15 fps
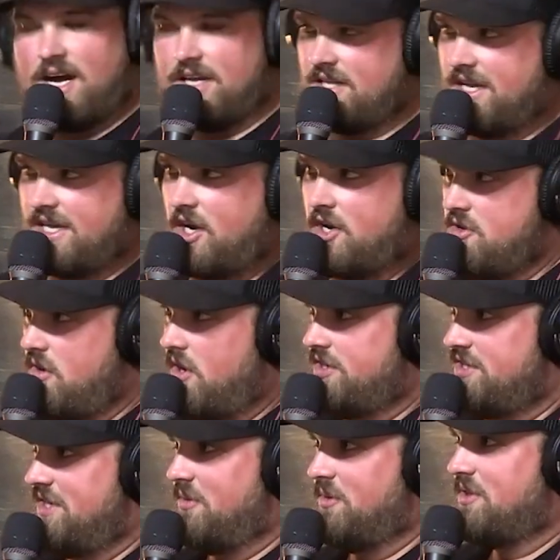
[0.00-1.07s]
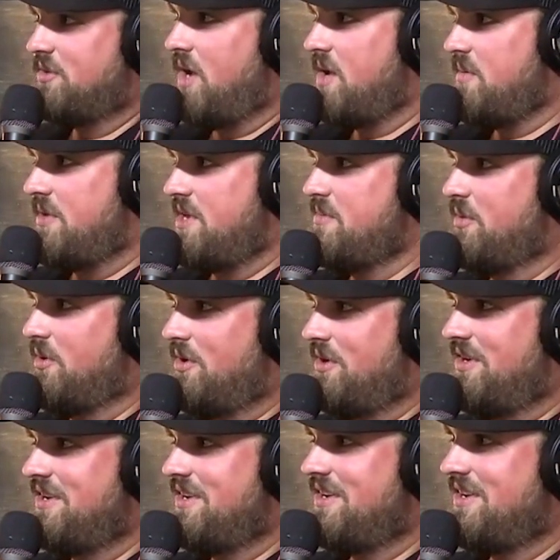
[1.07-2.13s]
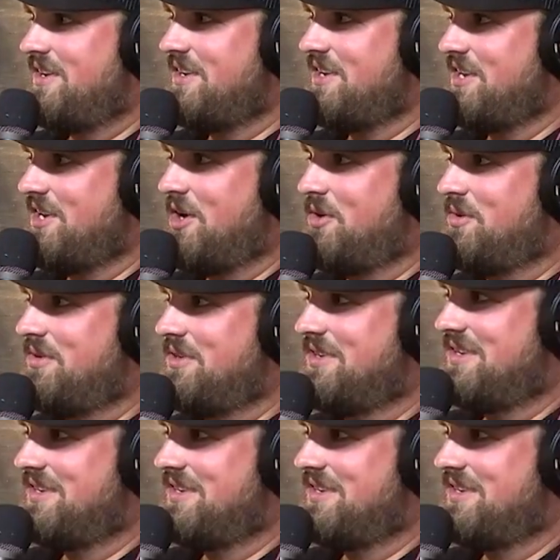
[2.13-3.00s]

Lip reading: On are you hunting with the right people? Mm-hmm.